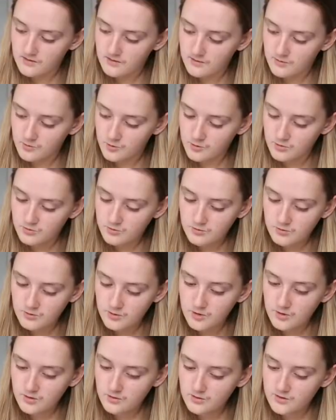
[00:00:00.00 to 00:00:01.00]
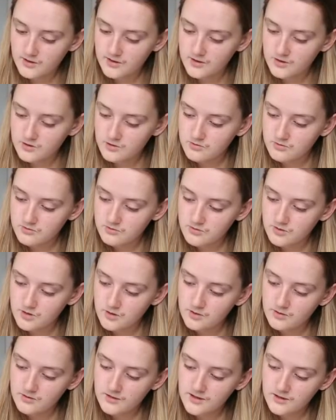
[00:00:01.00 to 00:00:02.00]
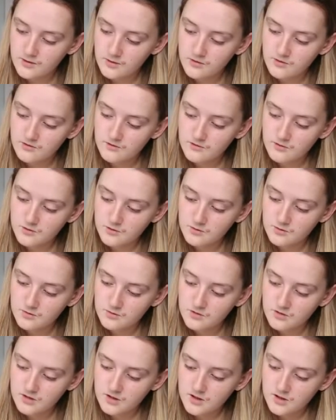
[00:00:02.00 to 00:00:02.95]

some truly truly awful.